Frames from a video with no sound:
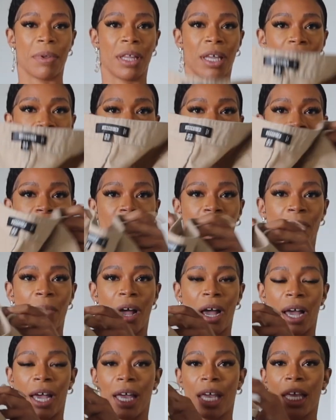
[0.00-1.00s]
and then I have
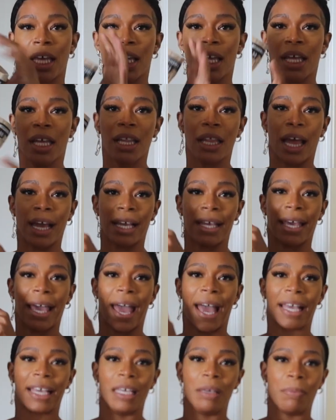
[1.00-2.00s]
my like
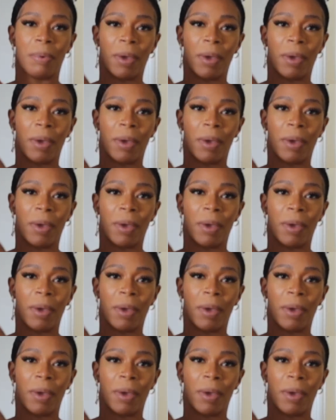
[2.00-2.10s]
khaki